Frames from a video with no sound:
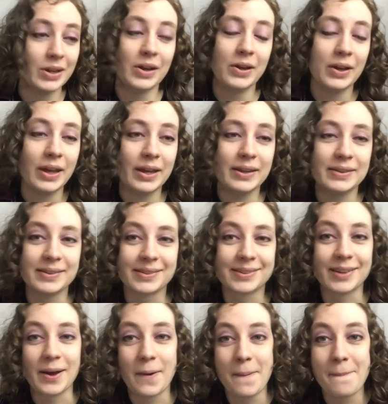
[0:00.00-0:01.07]
he's
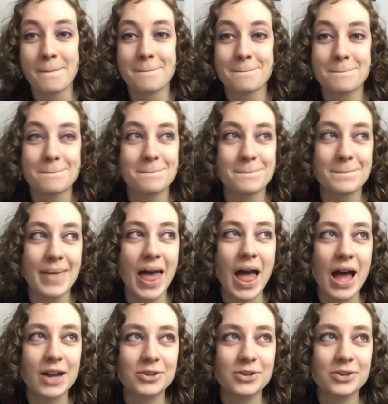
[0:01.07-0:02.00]
a